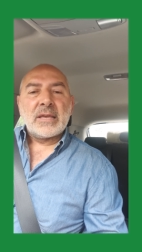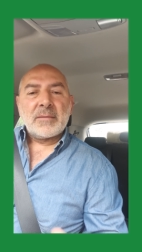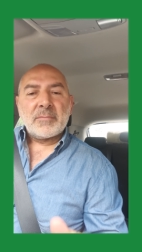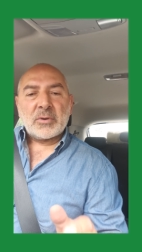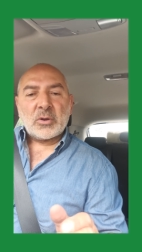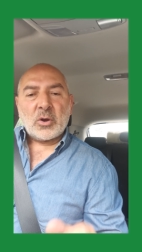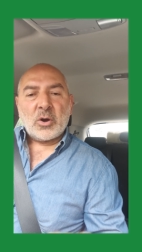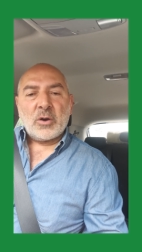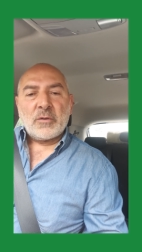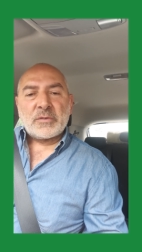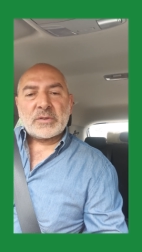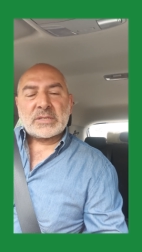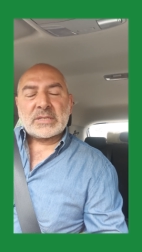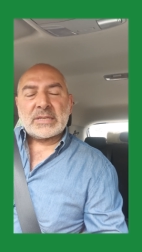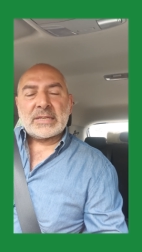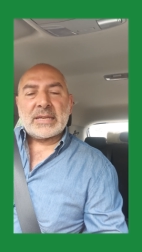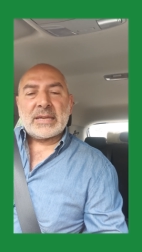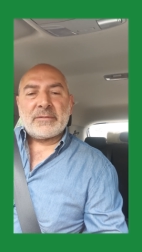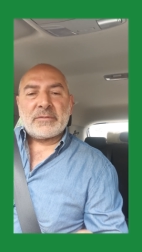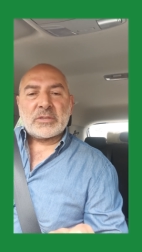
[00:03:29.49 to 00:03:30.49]
But
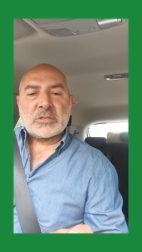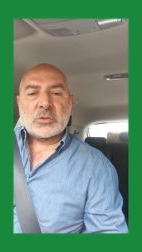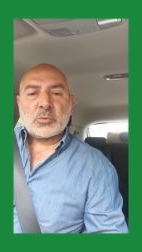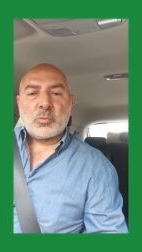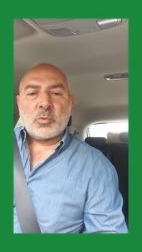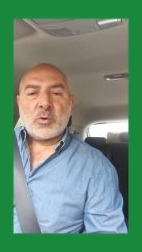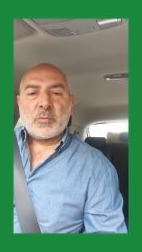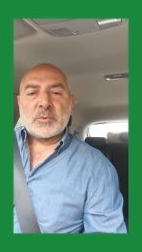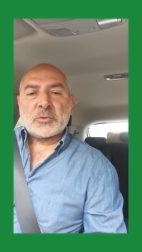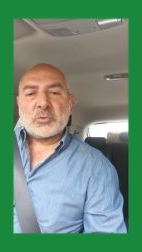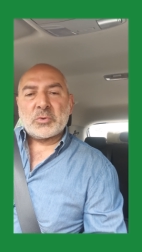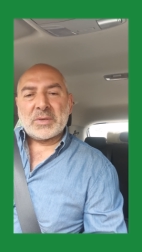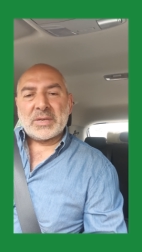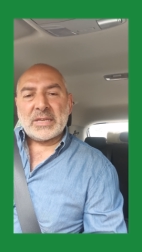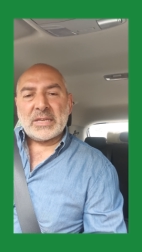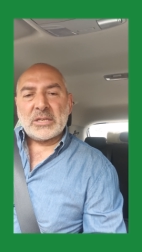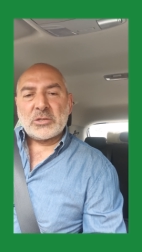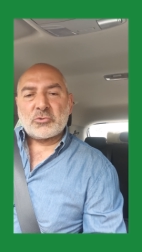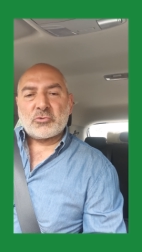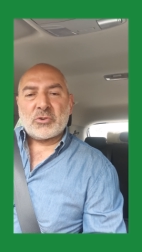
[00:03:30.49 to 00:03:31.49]
obviously, if there's a war between
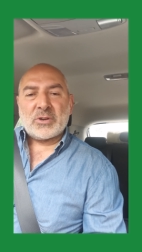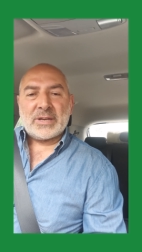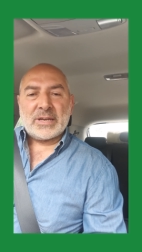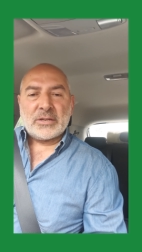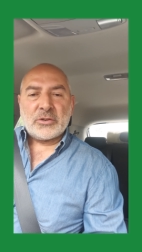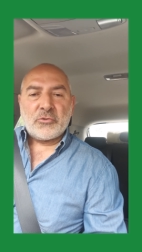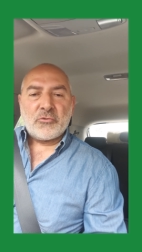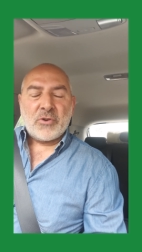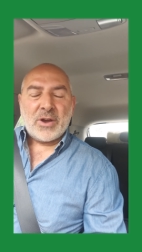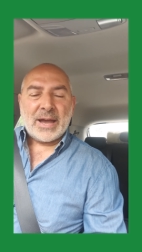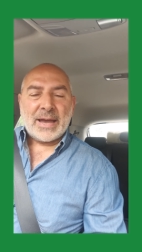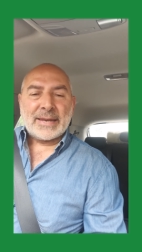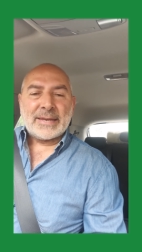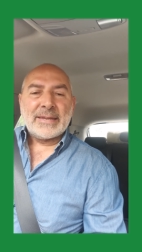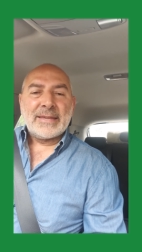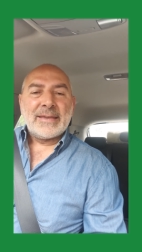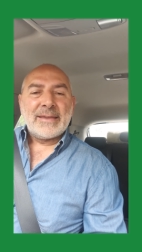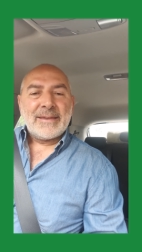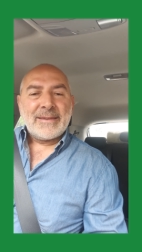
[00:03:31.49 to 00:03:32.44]
Israel and Iran,